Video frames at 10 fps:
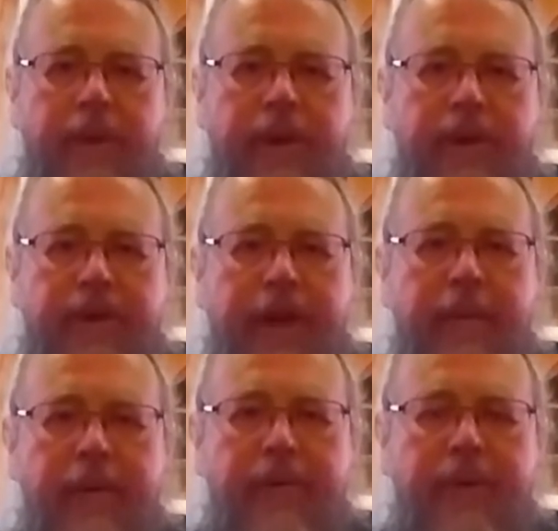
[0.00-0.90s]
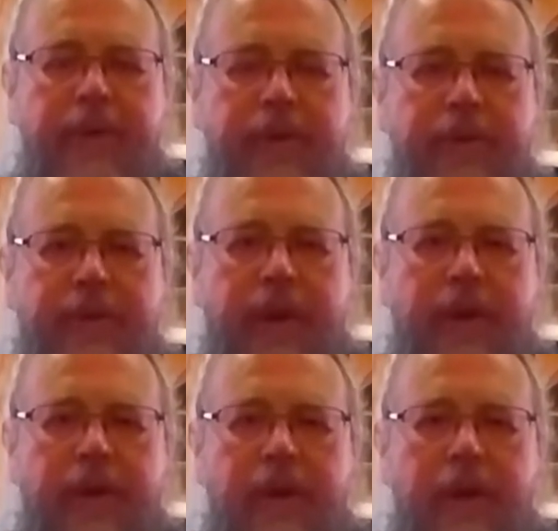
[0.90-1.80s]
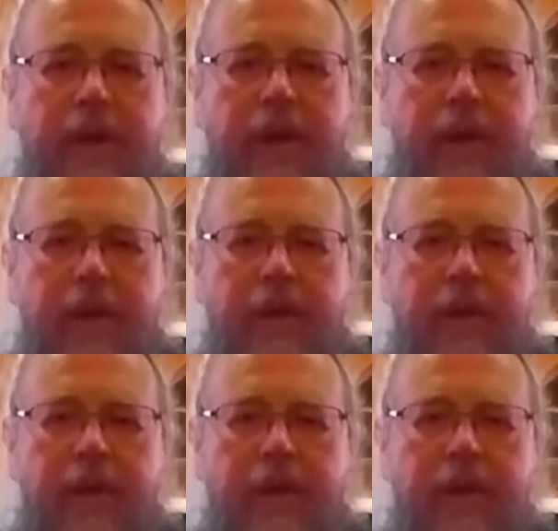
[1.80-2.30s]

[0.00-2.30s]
the establishment of uh, uh,